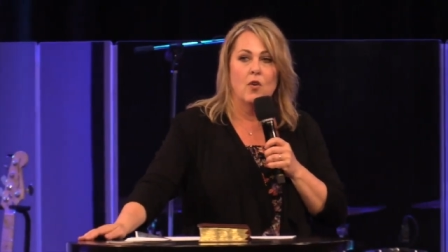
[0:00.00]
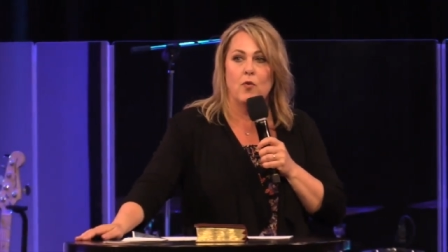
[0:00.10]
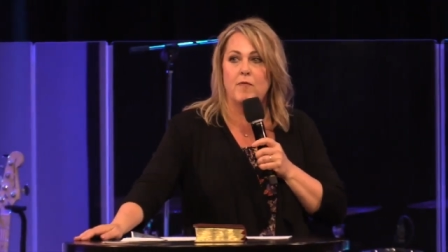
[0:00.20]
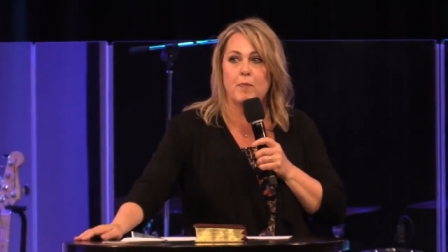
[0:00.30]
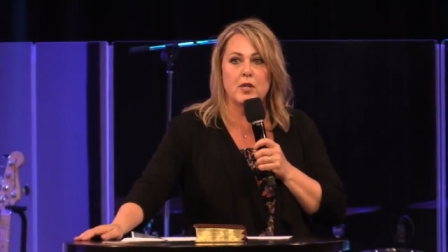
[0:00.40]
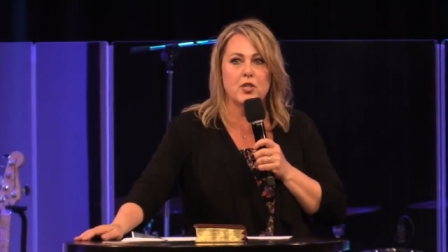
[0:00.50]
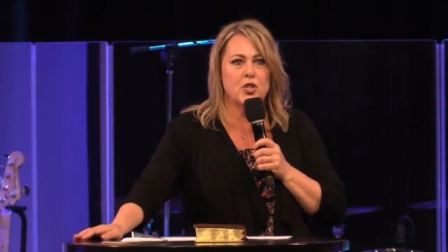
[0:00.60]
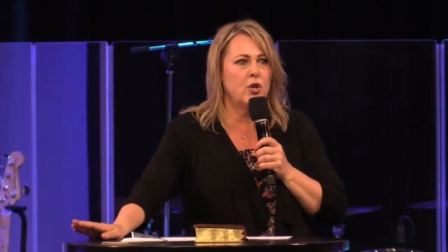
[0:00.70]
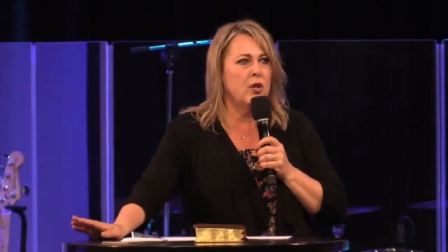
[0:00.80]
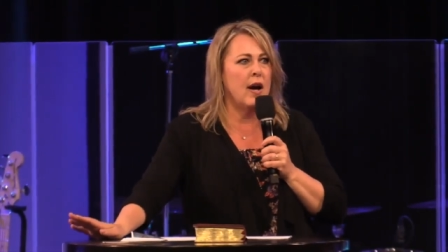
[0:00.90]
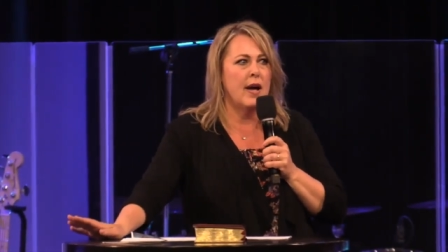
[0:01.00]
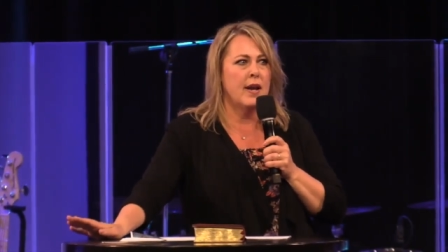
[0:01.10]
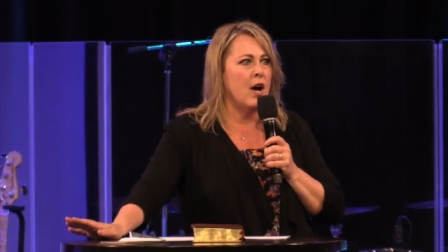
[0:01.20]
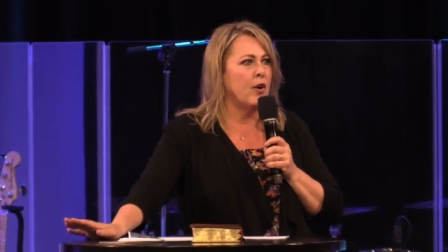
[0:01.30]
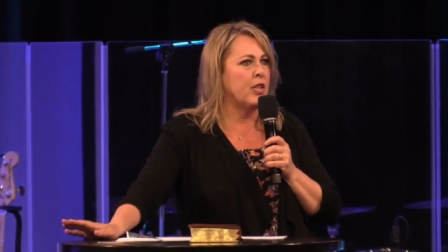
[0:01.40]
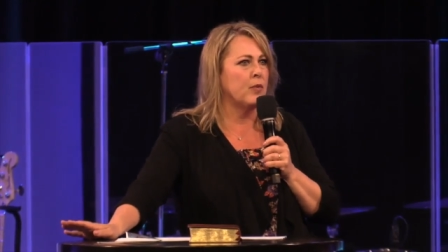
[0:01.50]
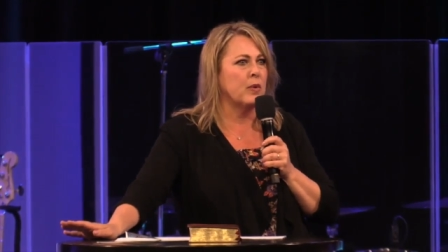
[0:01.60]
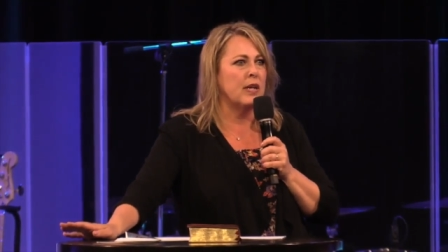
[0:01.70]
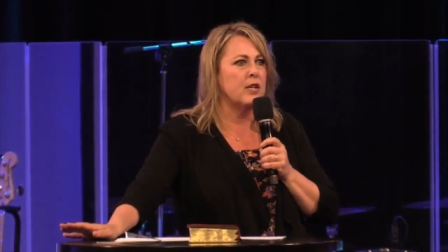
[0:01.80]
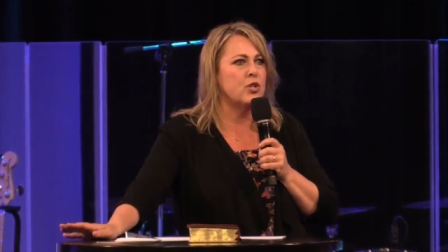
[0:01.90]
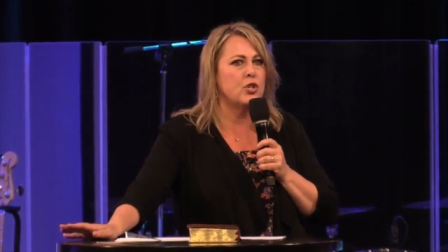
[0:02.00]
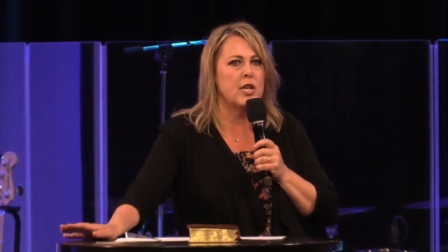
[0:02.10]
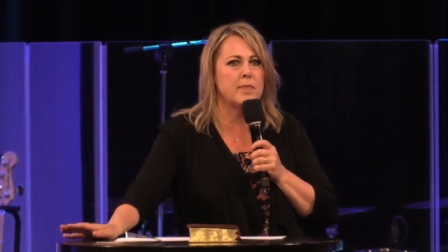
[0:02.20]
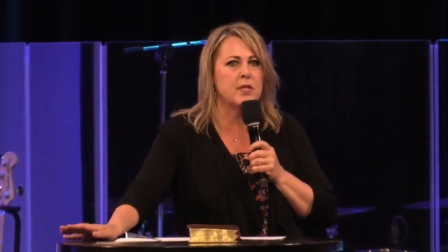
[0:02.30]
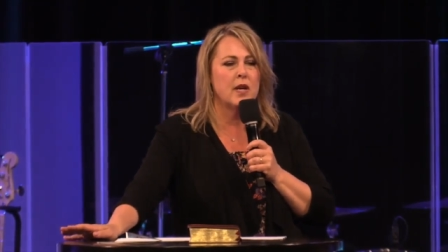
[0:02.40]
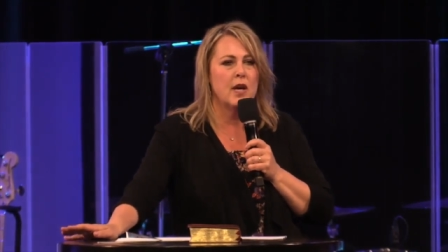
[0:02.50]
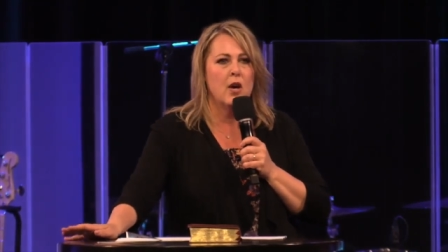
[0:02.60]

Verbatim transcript: We've pursued unhealthy relationships.